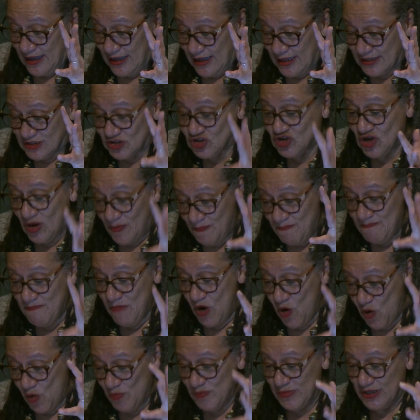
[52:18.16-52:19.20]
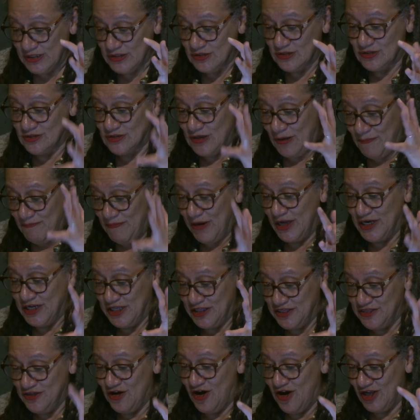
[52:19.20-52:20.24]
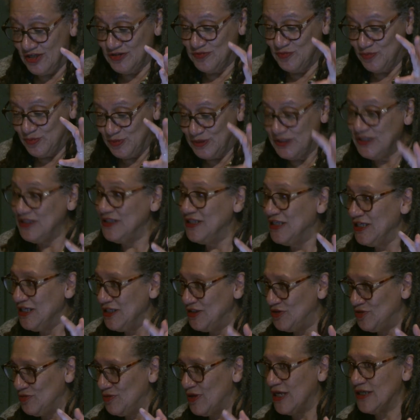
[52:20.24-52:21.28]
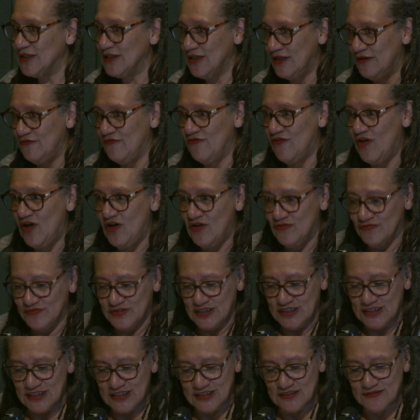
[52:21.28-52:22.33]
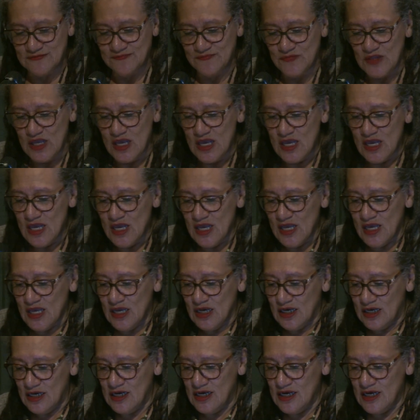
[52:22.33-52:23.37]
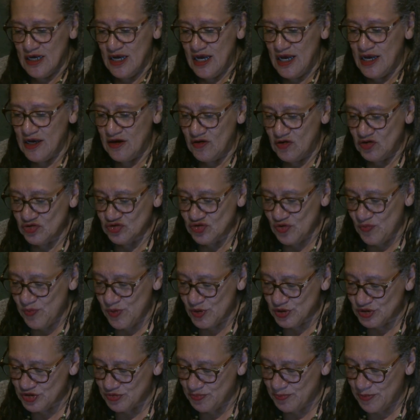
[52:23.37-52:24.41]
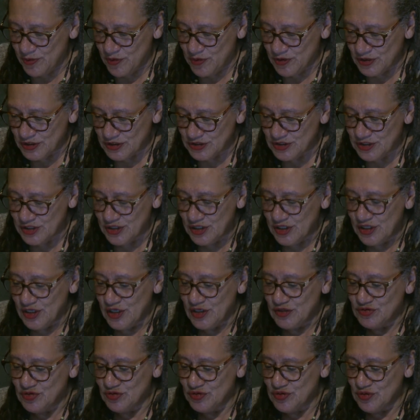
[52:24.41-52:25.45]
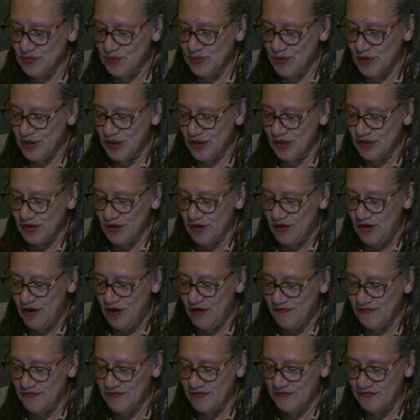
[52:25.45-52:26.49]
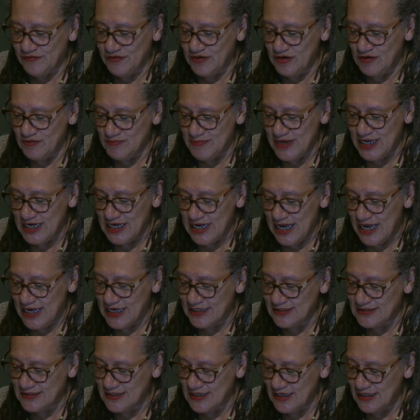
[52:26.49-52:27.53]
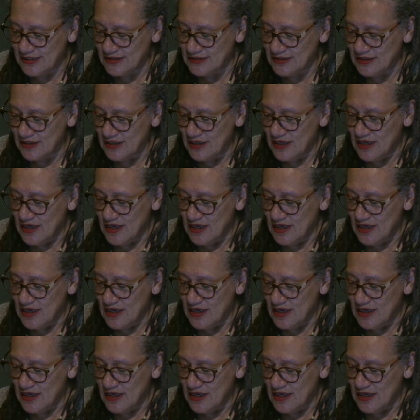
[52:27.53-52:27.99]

at some moment somebody thought we need to get involved in this. I also want to point to the work of Philomena Asset.